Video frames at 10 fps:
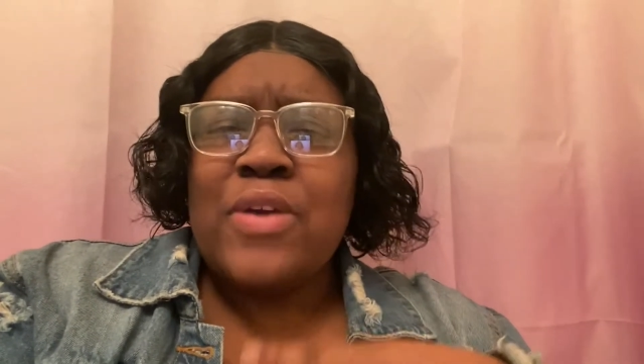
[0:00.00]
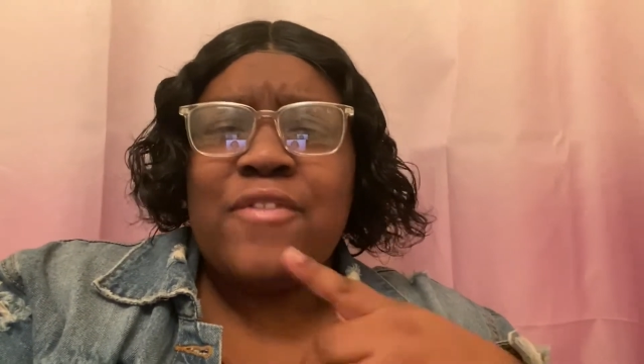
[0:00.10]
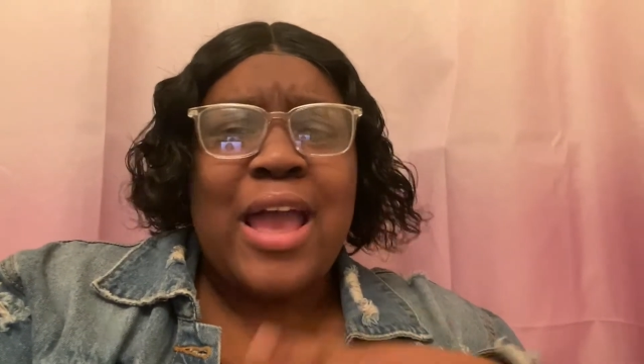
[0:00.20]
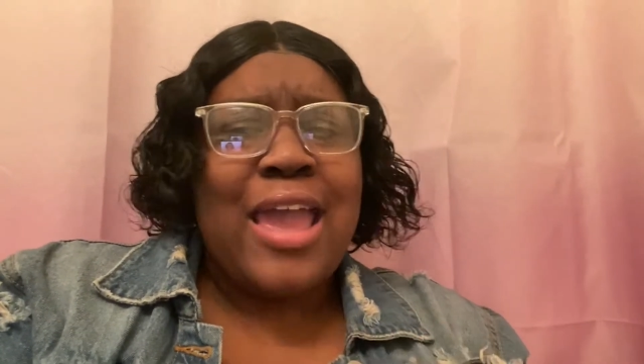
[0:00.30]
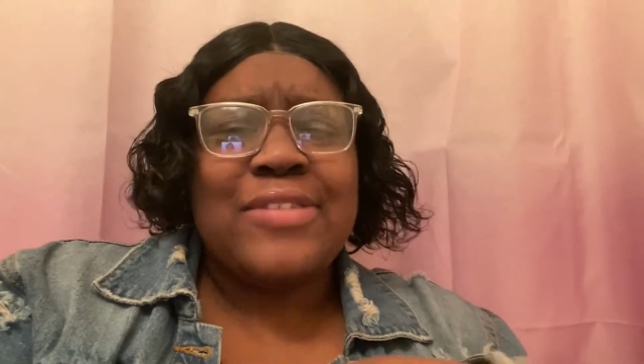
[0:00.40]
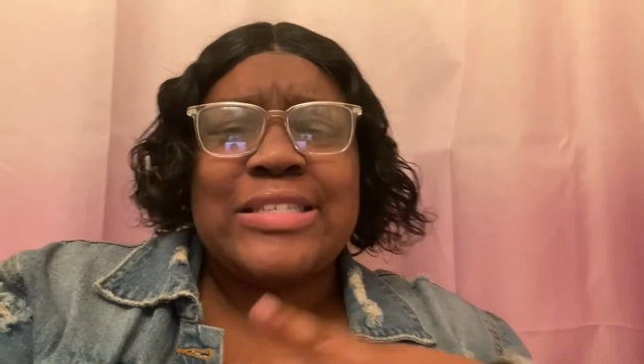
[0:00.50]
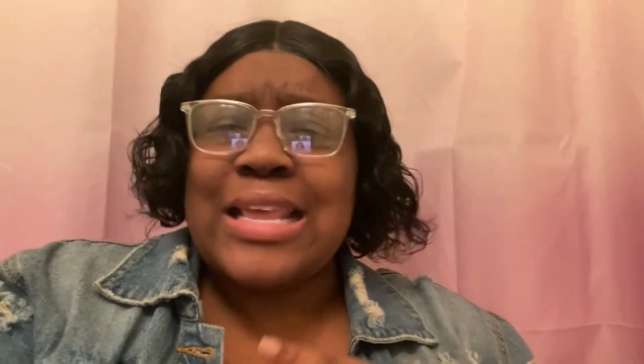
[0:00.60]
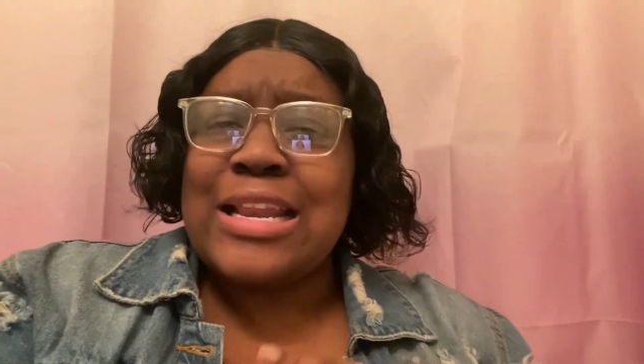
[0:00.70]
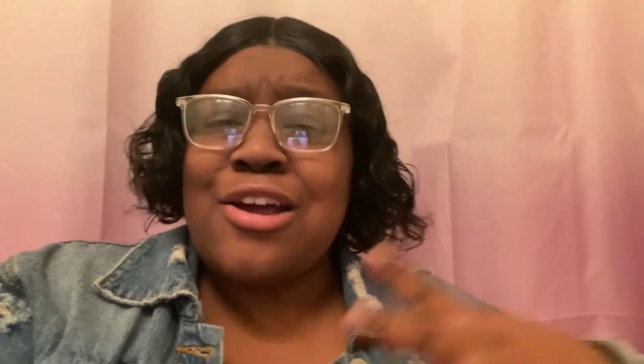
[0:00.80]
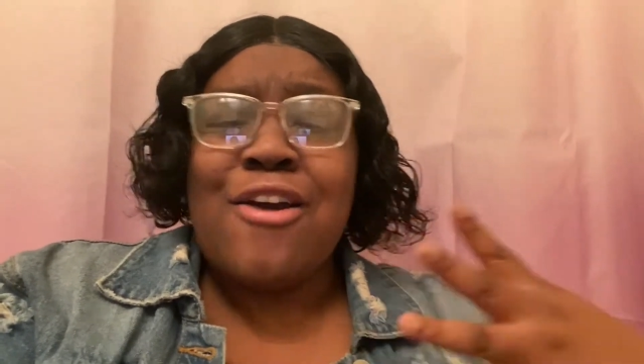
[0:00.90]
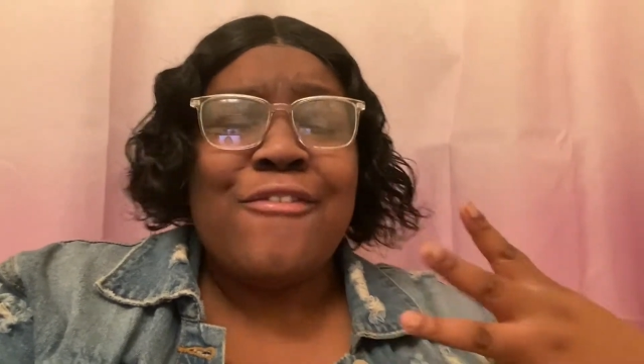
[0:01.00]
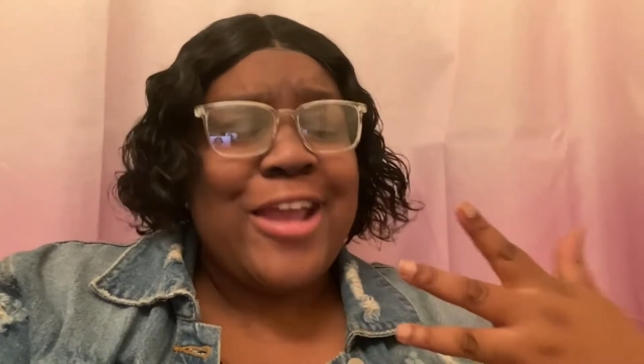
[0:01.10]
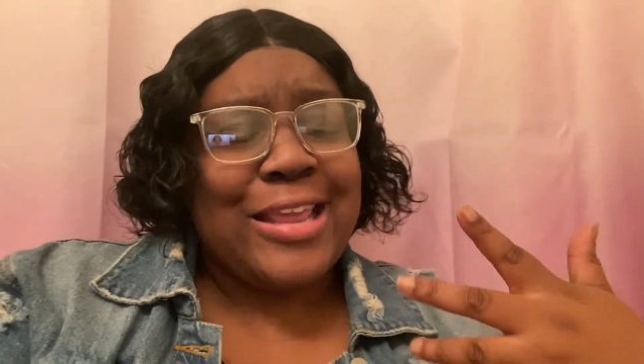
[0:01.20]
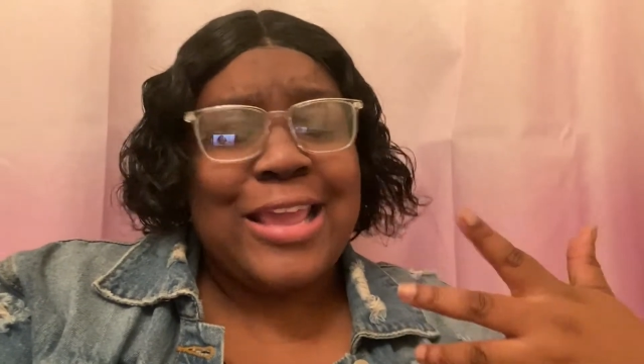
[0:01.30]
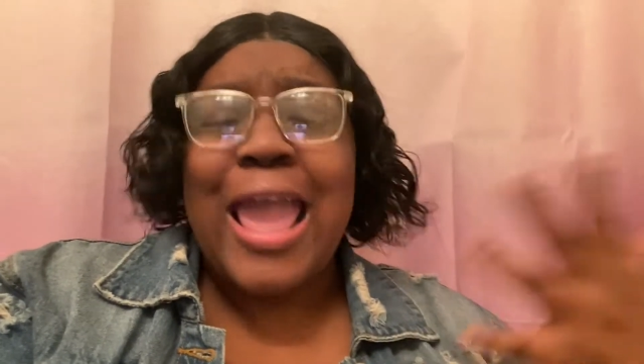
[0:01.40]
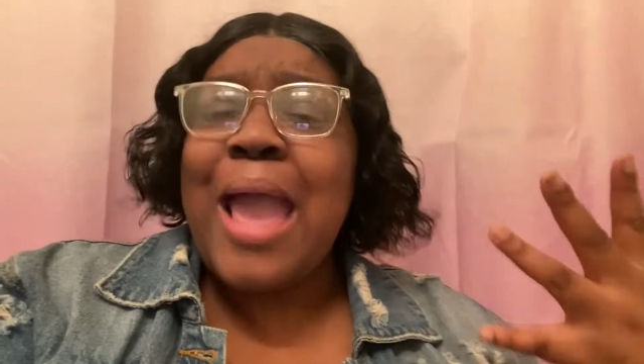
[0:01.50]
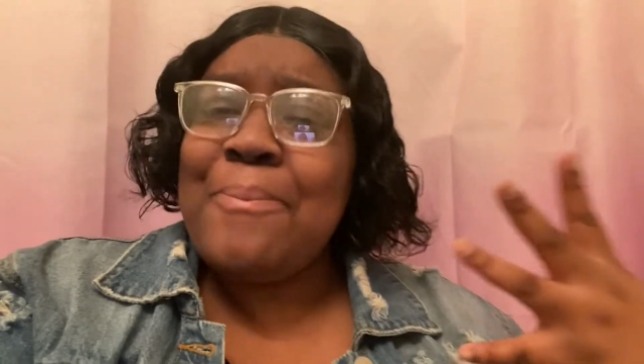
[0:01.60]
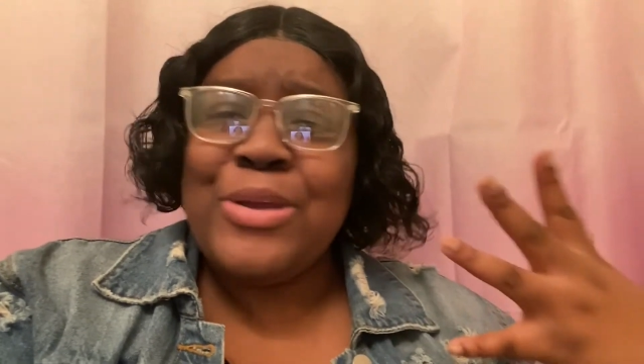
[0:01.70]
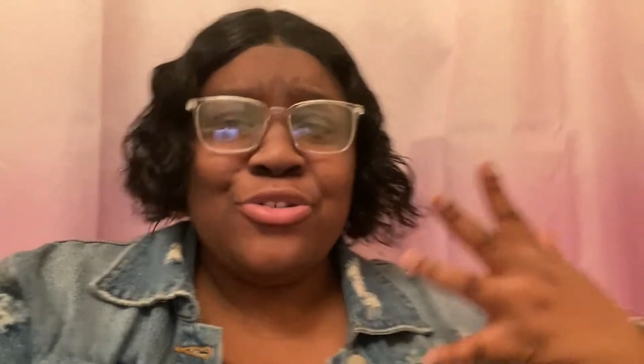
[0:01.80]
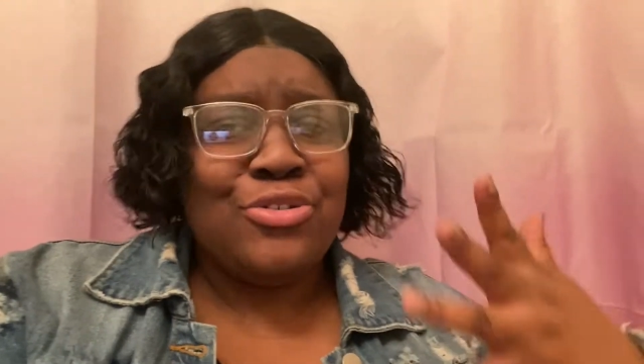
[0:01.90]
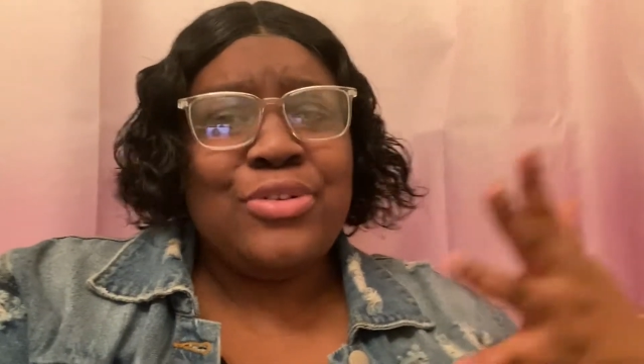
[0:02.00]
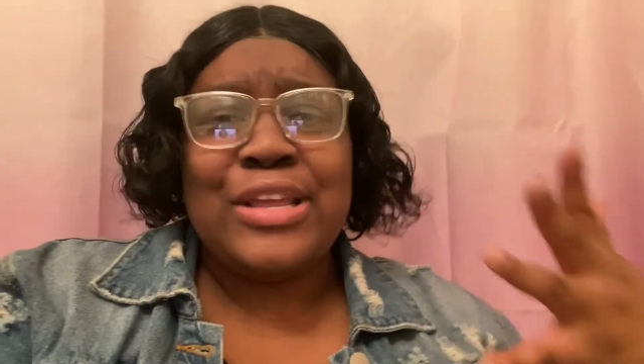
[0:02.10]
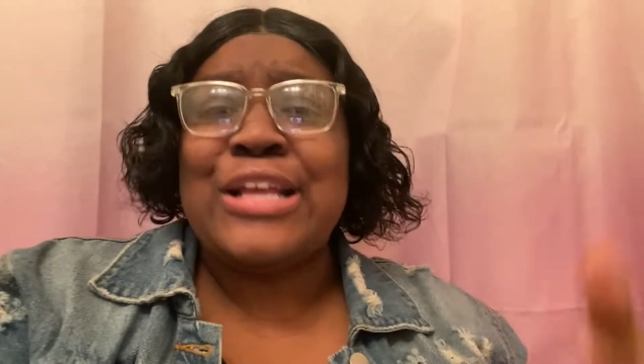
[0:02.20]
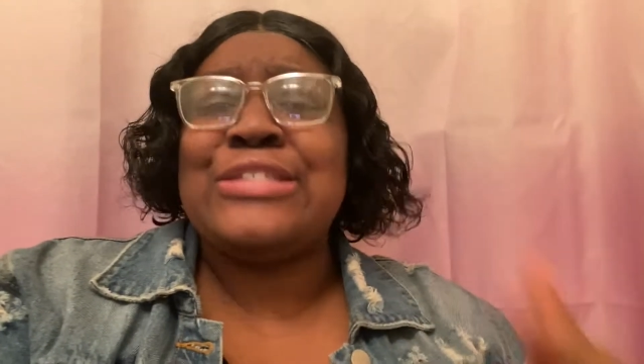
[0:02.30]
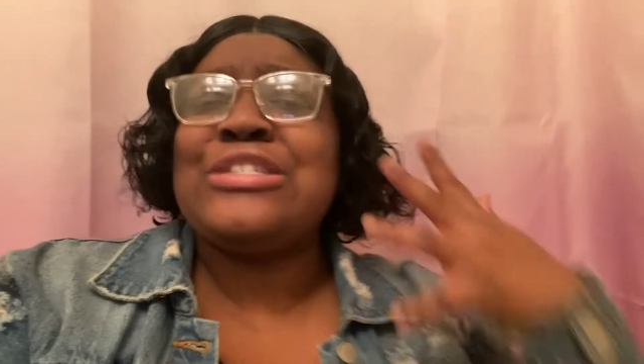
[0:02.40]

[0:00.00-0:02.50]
If I haven't said it already, Happy New Year's.